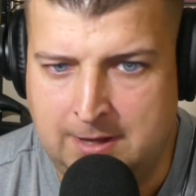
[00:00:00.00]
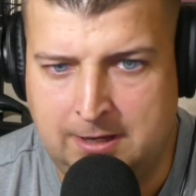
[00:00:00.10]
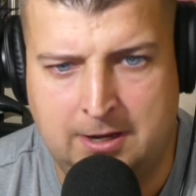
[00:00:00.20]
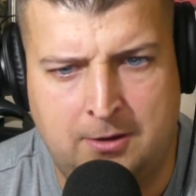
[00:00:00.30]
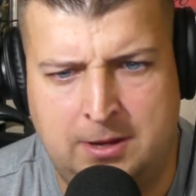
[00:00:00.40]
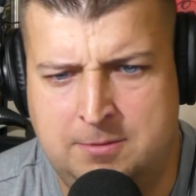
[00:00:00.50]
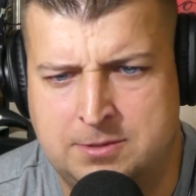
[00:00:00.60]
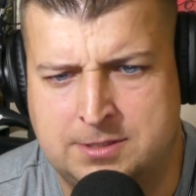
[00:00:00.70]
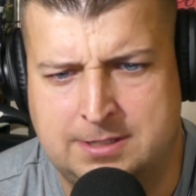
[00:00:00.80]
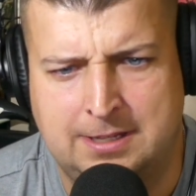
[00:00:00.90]
you know, he
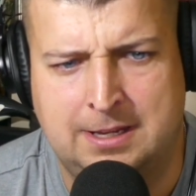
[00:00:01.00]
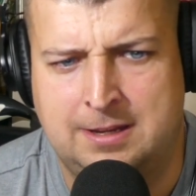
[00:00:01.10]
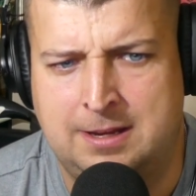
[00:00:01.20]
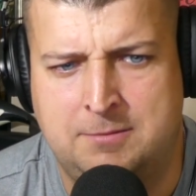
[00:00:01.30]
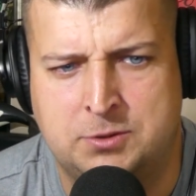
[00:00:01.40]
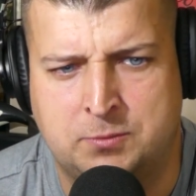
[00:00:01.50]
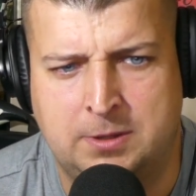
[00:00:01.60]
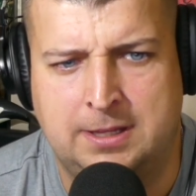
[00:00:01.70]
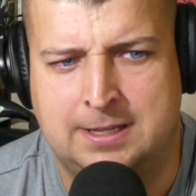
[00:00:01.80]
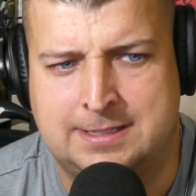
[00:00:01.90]
was he was
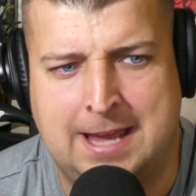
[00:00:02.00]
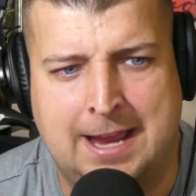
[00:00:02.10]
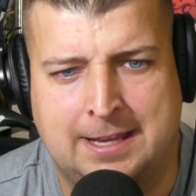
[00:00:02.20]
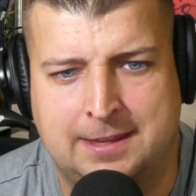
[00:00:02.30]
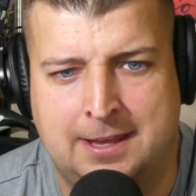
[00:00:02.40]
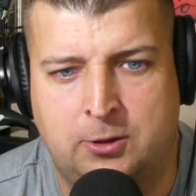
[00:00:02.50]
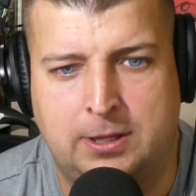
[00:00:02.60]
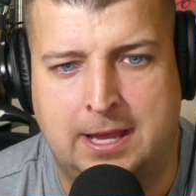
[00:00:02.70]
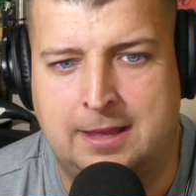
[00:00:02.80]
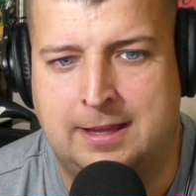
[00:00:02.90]
really attacking the
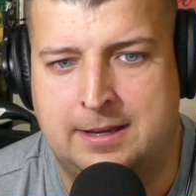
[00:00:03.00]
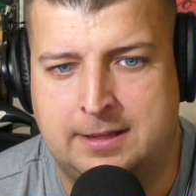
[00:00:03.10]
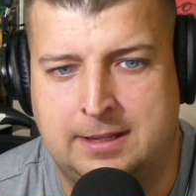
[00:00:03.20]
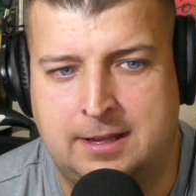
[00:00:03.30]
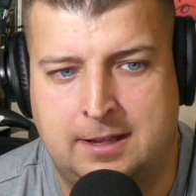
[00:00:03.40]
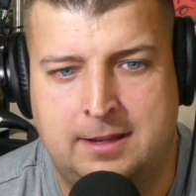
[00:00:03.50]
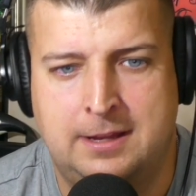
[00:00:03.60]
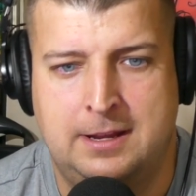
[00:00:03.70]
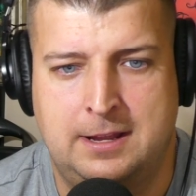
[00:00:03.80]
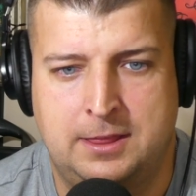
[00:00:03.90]
holy hell out of the uh,
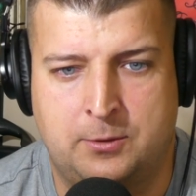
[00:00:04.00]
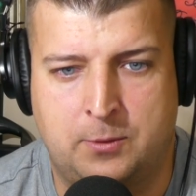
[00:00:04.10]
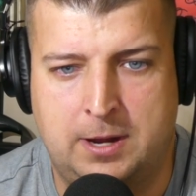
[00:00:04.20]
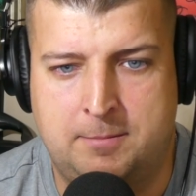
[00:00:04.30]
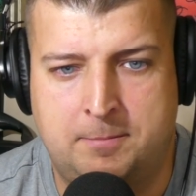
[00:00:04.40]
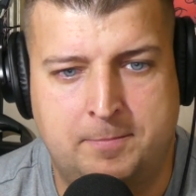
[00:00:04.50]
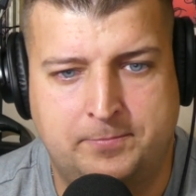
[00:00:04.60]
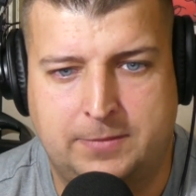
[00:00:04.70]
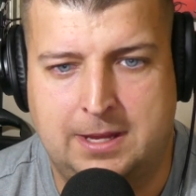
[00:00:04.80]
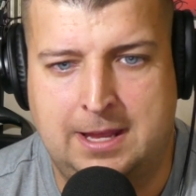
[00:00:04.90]
the rim,
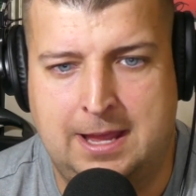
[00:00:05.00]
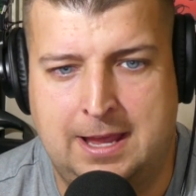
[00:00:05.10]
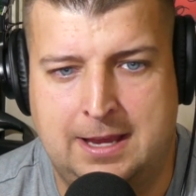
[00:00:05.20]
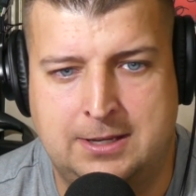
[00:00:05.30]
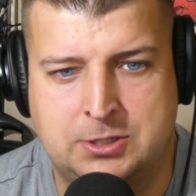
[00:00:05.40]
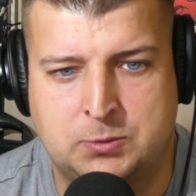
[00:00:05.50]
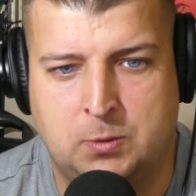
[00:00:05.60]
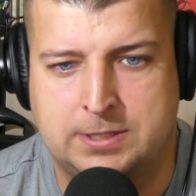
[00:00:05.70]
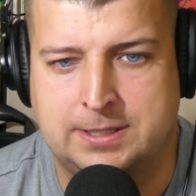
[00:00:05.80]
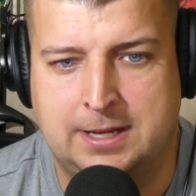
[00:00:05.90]
and it just
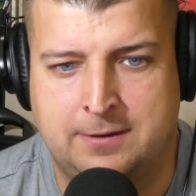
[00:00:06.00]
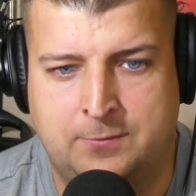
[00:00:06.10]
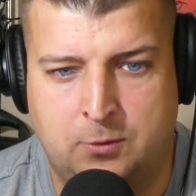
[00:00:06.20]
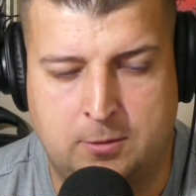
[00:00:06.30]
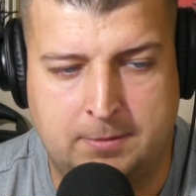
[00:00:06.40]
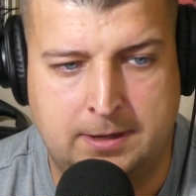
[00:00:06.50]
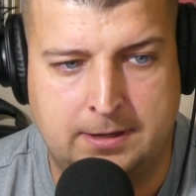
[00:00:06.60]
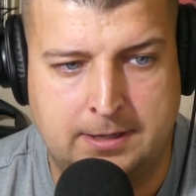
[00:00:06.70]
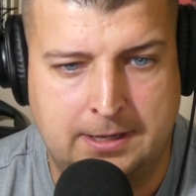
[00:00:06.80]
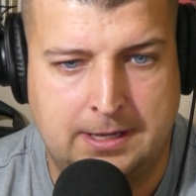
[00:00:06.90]
wasn't there for him.
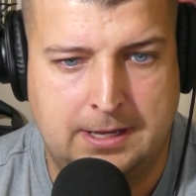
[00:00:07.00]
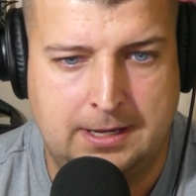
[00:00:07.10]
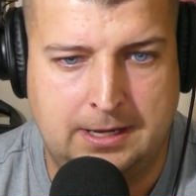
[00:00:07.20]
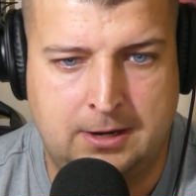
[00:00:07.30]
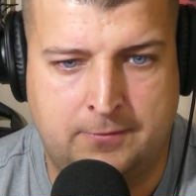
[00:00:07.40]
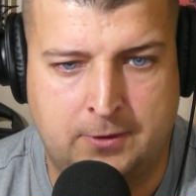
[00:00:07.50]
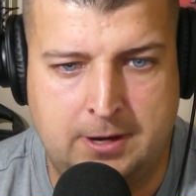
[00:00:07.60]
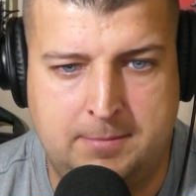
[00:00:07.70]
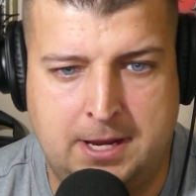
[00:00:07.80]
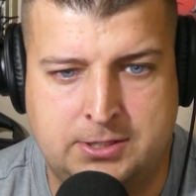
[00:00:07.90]
And you know, for
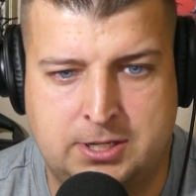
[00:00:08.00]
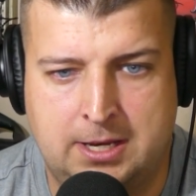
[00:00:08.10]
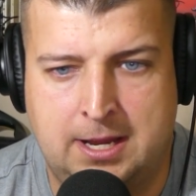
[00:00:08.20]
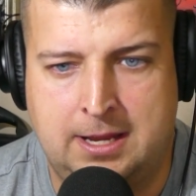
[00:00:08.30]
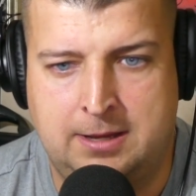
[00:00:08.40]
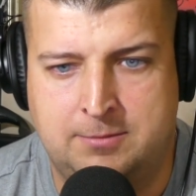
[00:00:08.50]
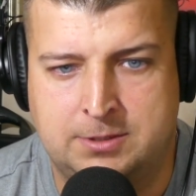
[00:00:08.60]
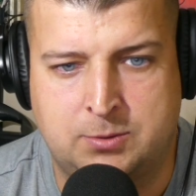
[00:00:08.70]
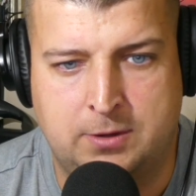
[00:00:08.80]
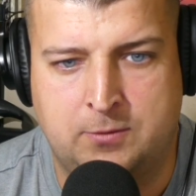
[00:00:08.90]
him yesterday, he
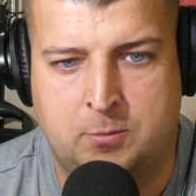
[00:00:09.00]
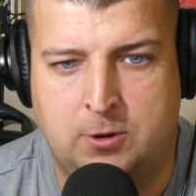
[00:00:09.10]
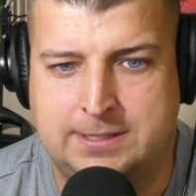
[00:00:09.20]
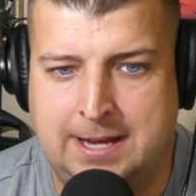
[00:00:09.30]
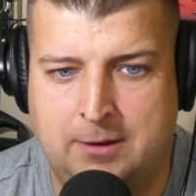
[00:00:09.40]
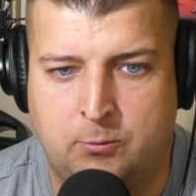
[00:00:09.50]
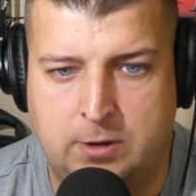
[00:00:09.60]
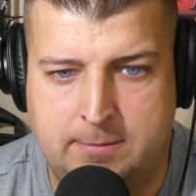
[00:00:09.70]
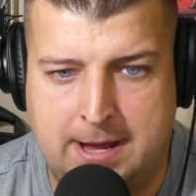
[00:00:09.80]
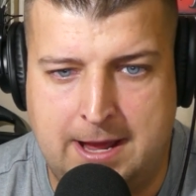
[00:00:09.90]
was 24 points, eight
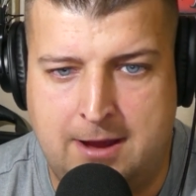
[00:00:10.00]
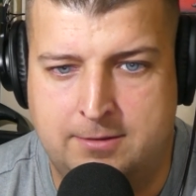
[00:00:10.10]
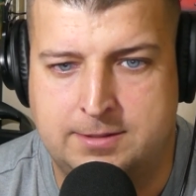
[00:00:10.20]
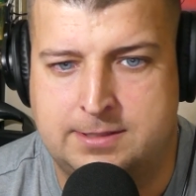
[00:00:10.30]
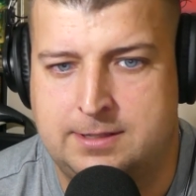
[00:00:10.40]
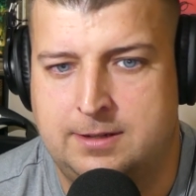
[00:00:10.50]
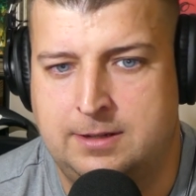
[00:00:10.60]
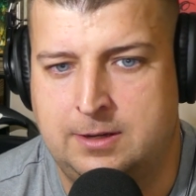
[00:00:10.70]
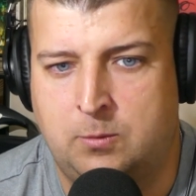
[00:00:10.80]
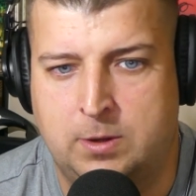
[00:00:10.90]
rebounds,
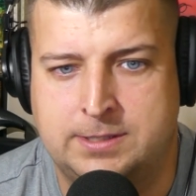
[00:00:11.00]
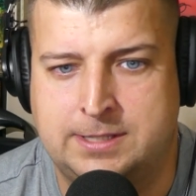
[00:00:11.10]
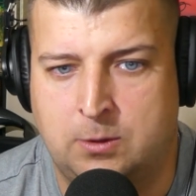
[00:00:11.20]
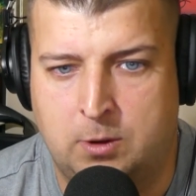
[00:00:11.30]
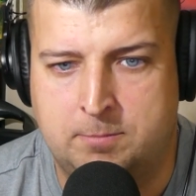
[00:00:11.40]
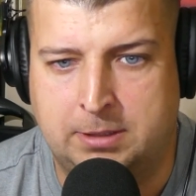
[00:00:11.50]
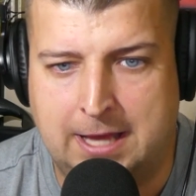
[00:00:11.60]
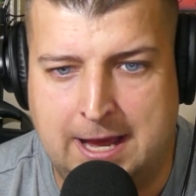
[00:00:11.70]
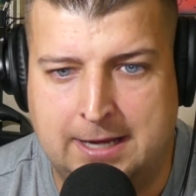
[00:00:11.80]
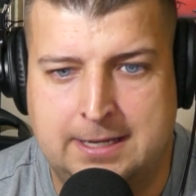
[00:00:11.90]
you know, one steal, one
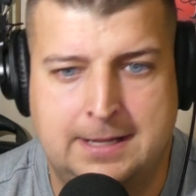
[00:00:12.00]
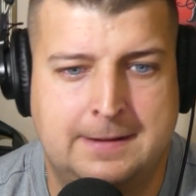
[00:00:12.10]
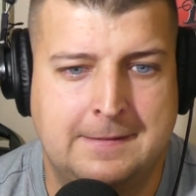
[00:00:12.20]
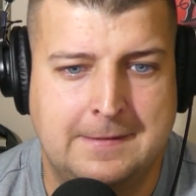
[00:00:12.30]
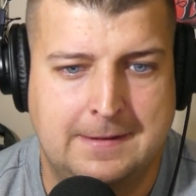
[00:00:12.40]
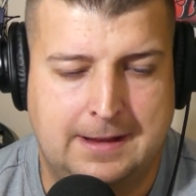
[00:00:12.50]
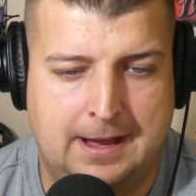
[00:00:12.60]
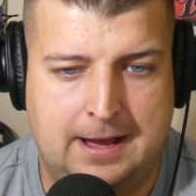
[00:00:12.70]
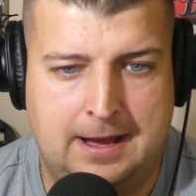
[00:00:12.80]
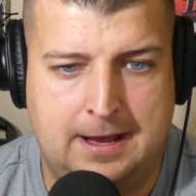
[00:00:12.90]
block.
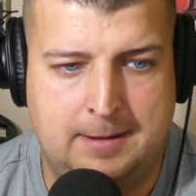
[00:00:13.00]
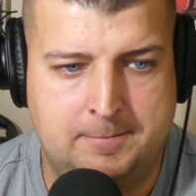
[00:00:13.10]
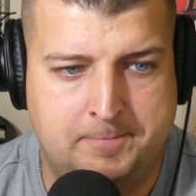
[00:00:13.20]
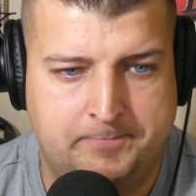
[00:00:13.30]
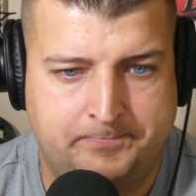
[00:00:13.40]
Um,